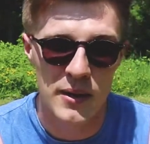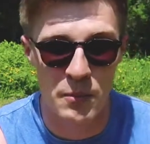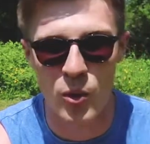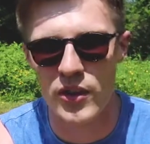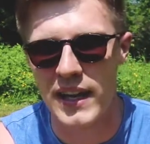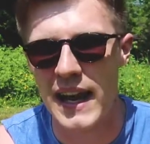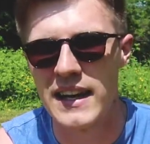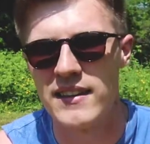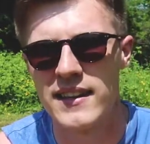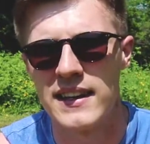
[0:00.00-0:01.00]
more than
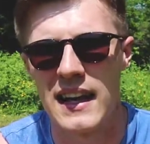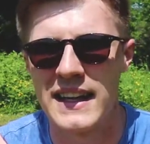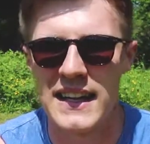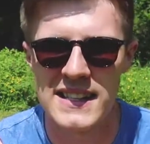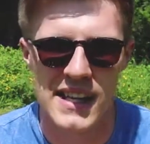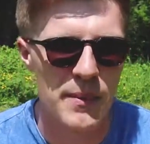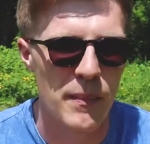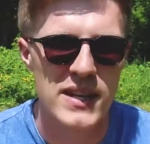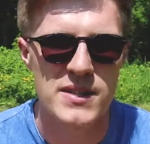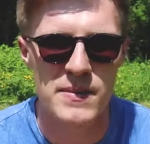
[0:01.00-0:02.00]
anything. Like I said,
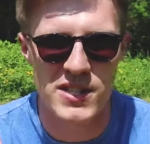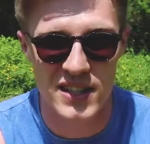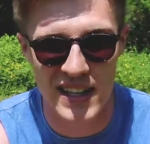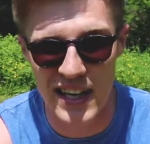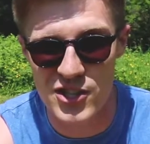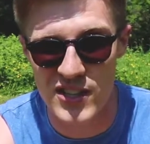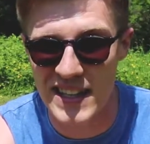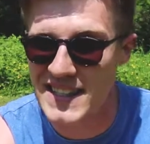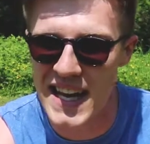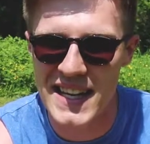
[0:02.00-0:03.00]
mind to muscle connection,
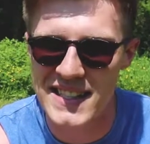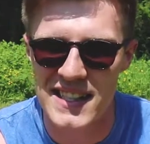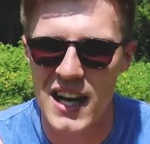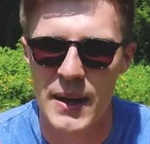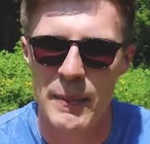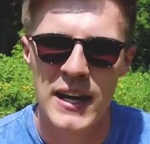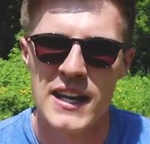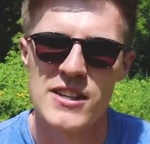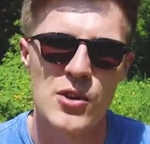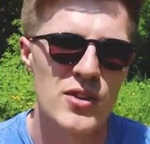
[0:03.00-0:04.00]
it takes time.
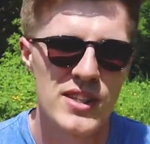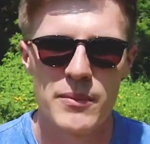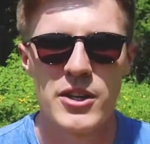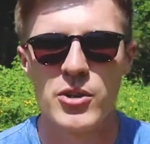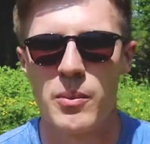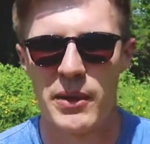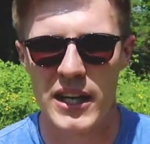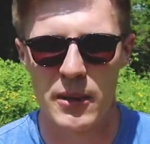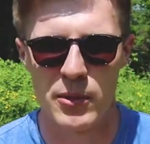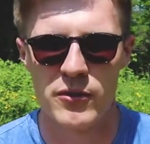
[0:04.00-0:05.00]
It's not something you can
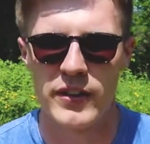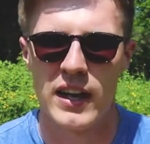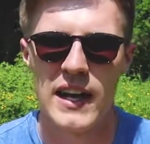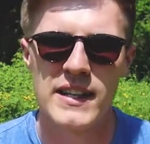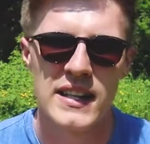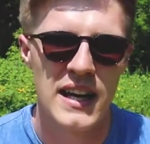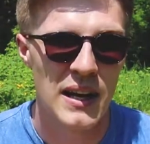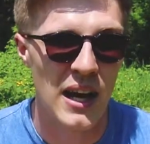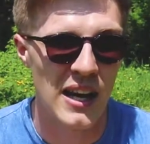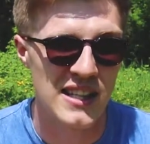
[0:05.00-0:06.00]
pick up overnight,
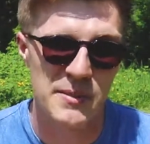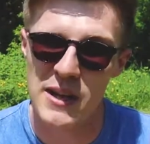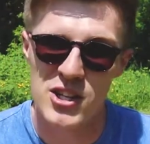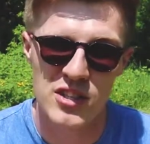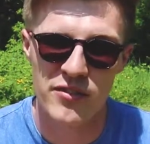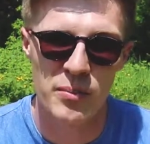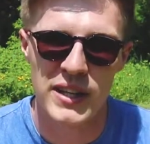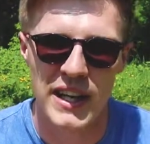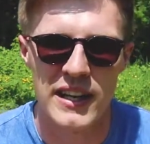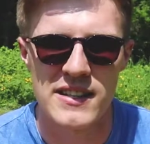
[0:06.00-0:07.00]
especially for
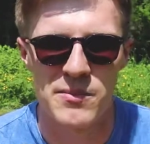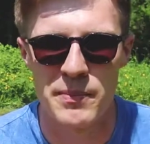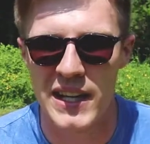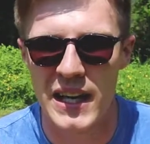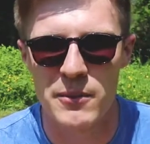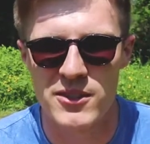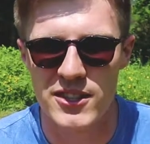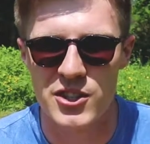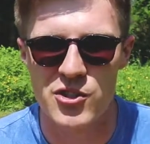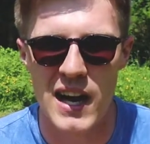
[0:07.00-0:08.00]
beginners. Being able to
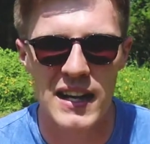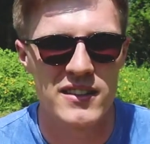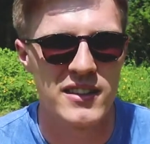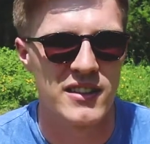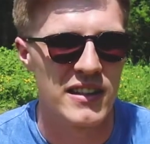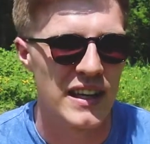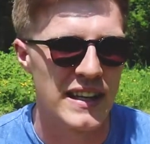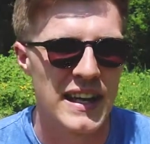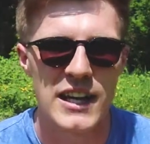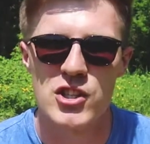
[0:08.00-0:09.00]
contract and
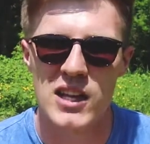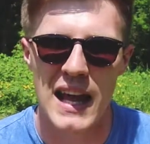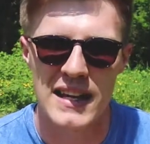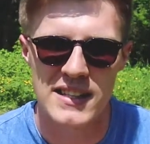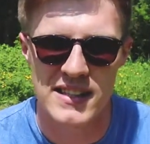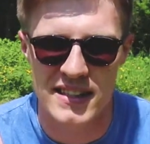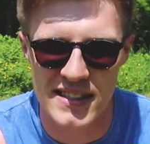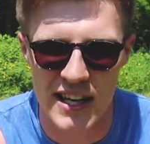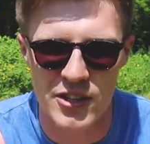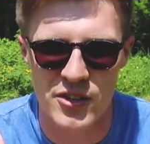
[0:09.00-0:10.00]
engage lats,
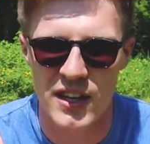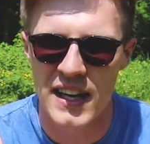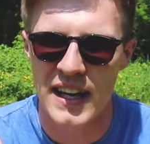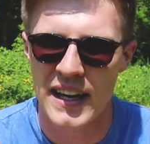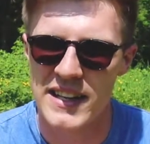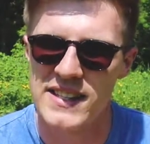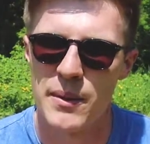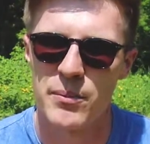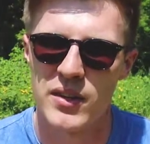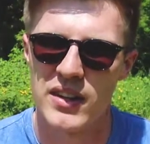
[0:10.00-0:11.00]
etc., it is
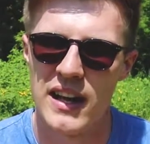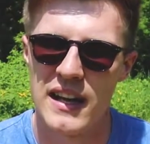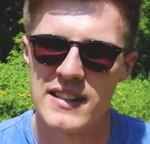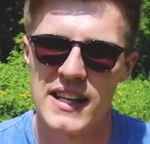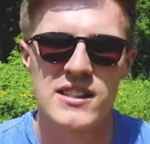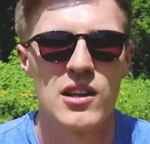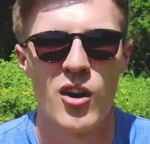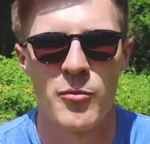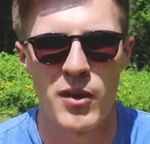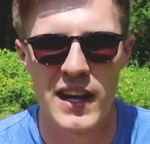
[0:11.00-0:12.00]
something that takes a
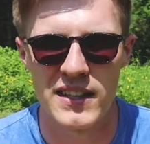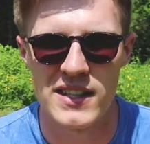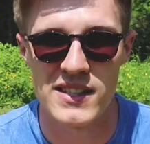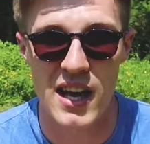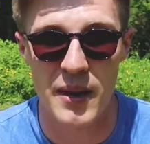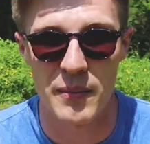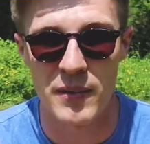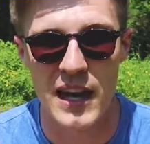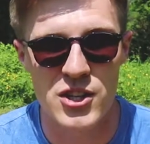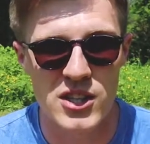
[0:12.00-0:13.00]
lot of practice,
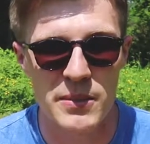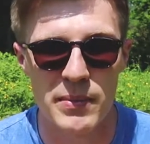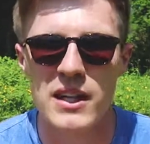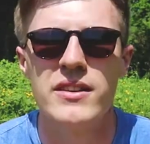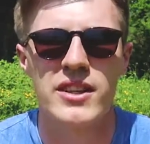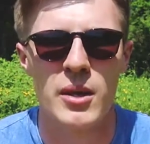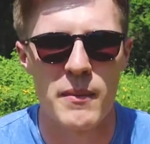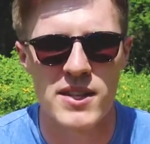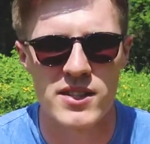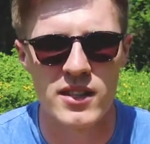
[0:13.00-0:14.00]
and actually building the
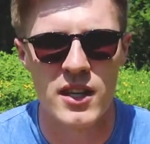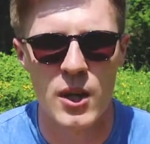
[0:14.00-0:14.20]
muscle